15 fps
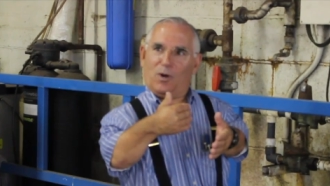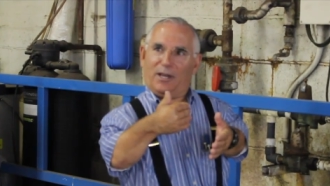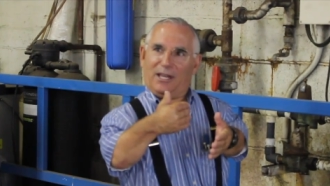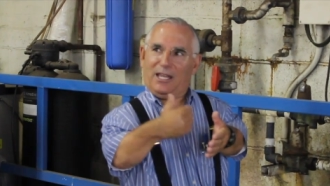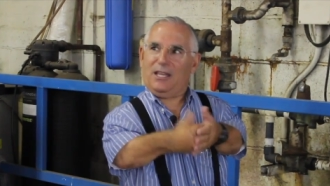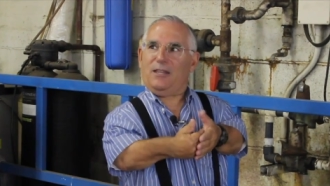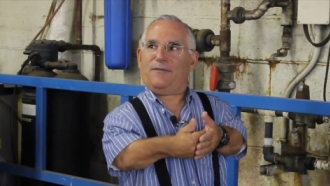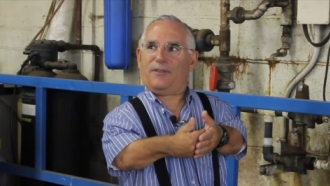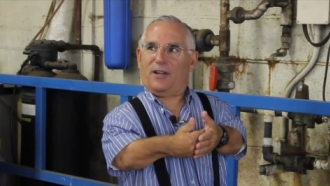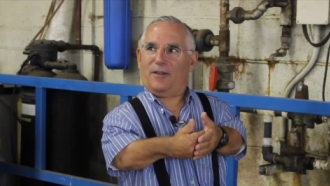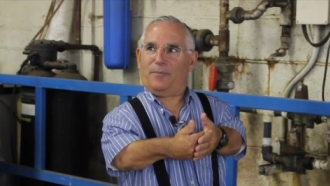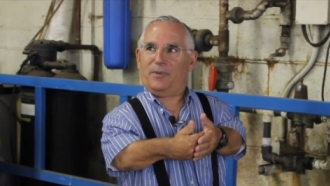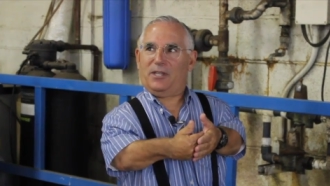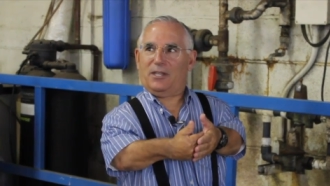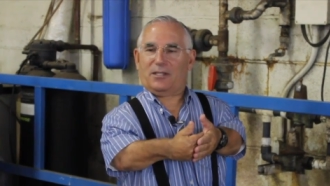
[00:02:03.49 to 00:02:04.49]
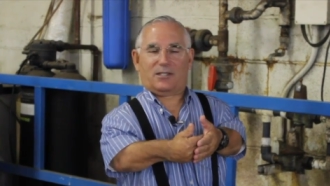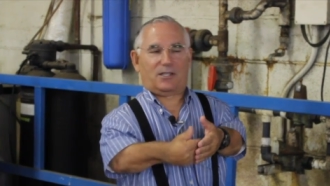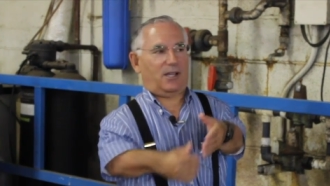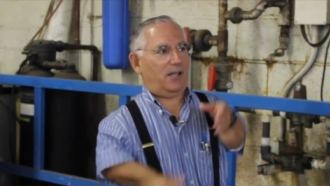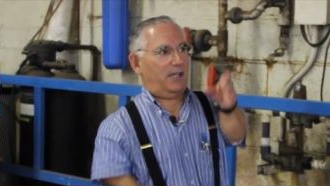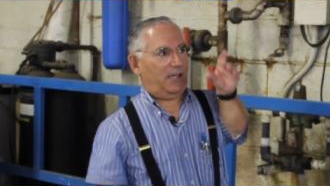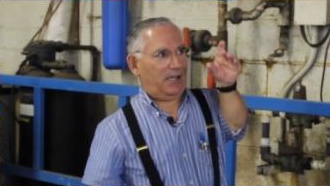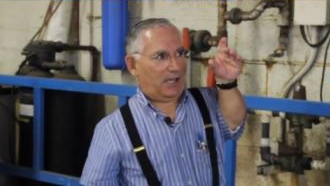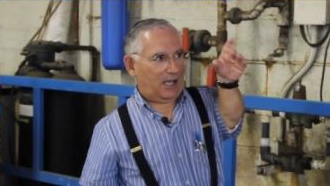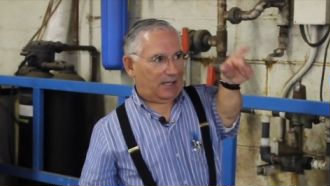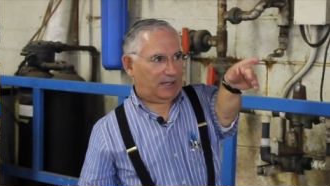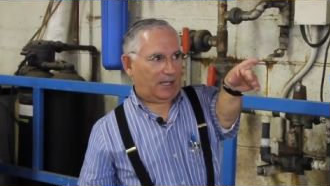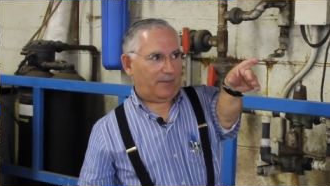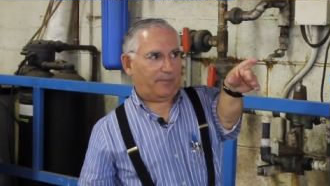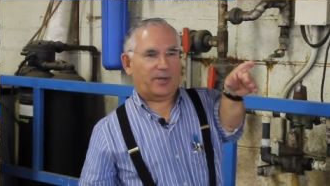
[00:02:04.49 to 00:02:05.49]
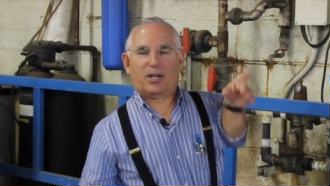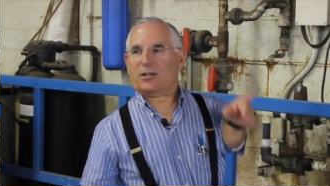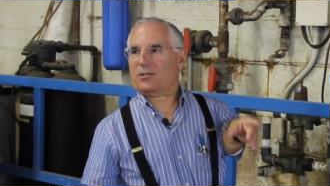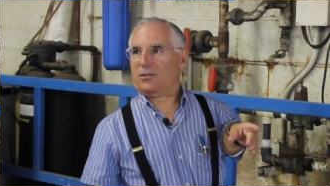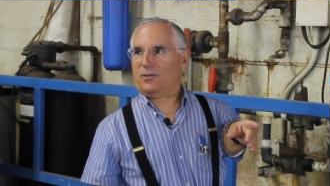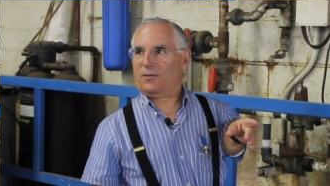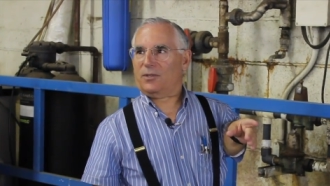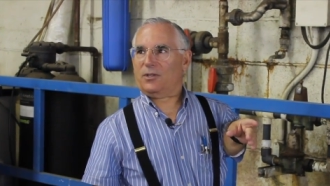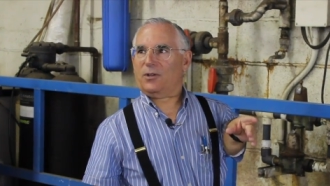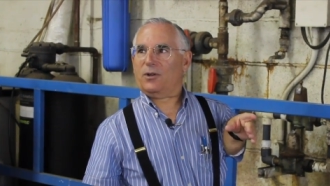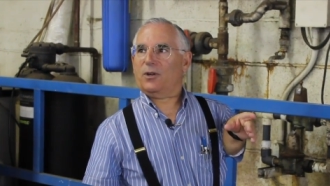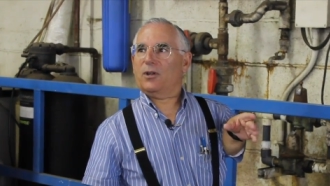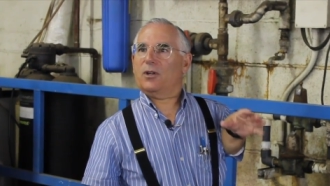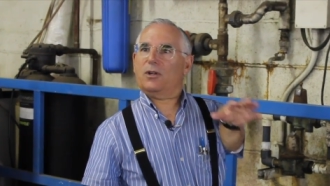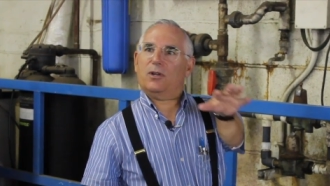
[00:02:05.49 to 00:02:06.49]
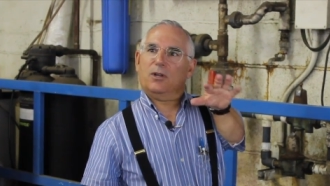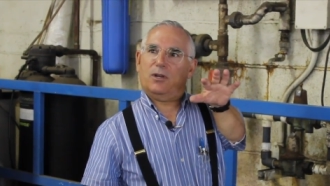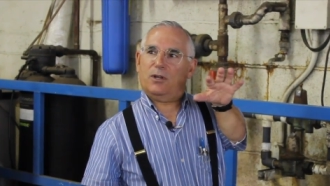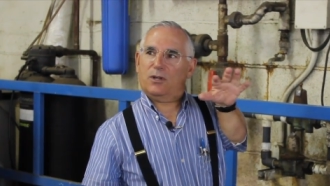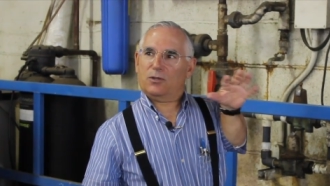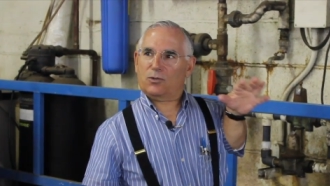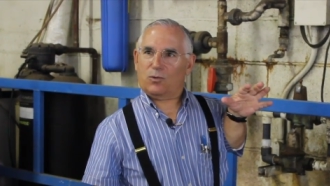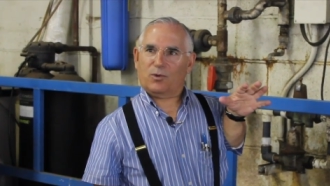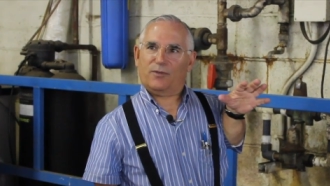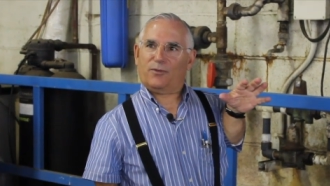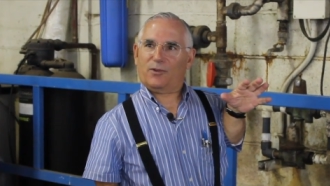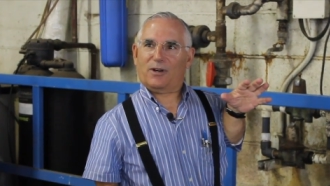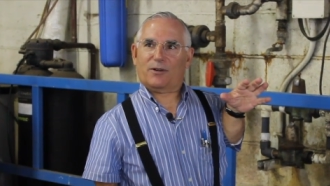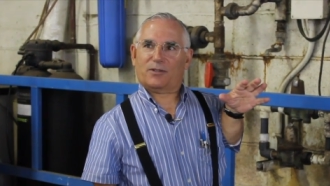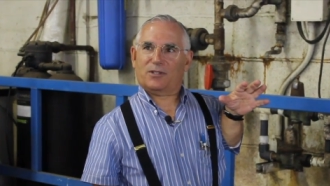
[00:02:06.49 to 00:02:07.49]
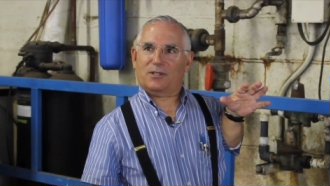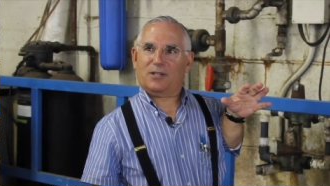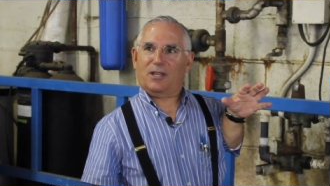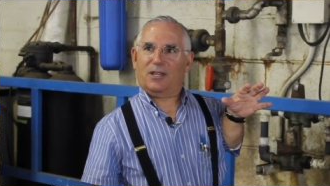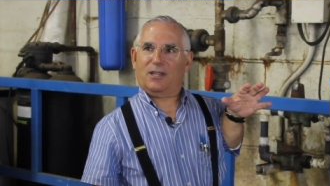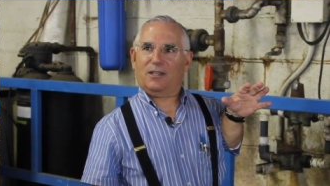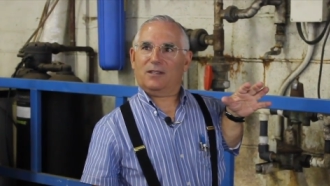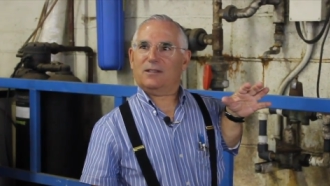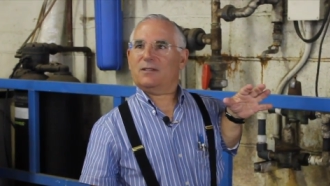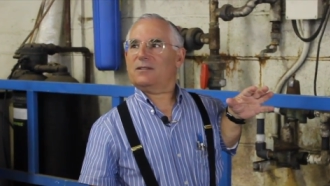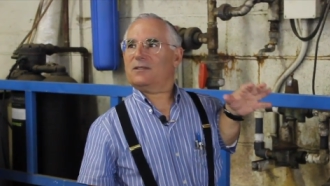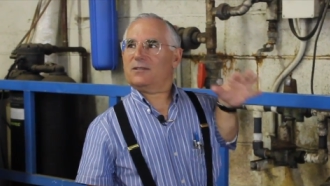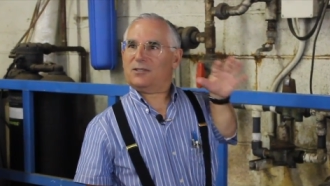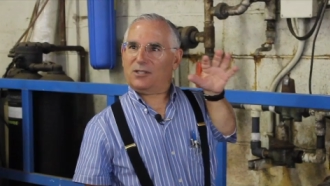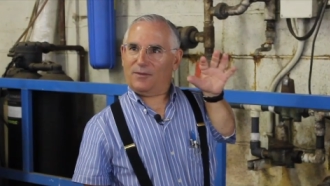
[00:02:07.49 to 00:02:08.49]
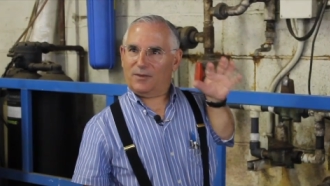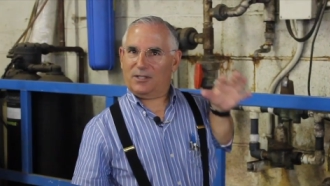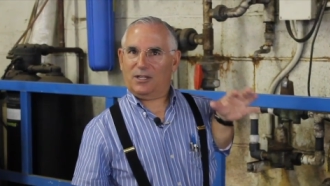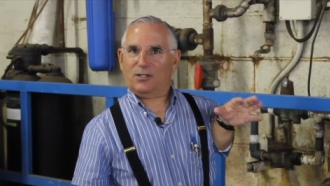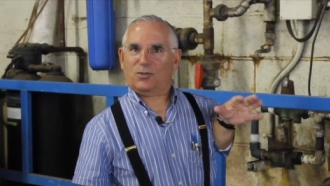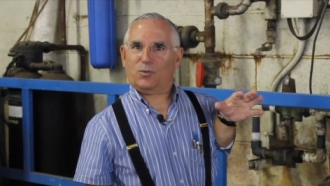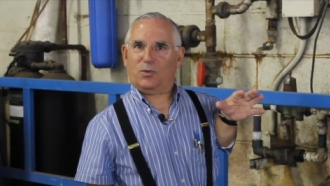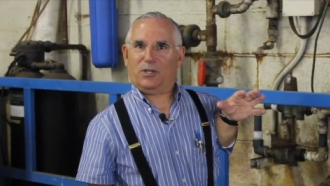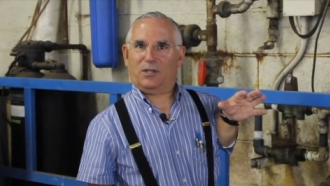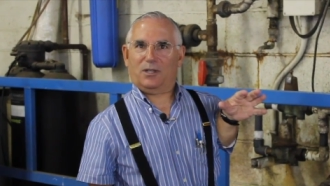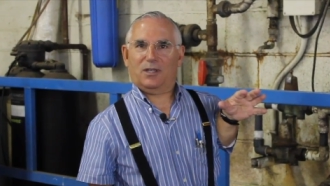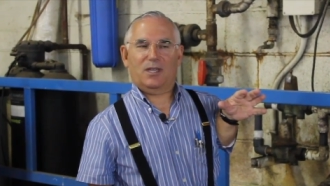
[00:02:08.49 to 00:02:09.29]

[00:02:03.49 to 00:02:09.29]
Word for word: want 85 PSI at that box over there, 24 hours a day, 7 days a week.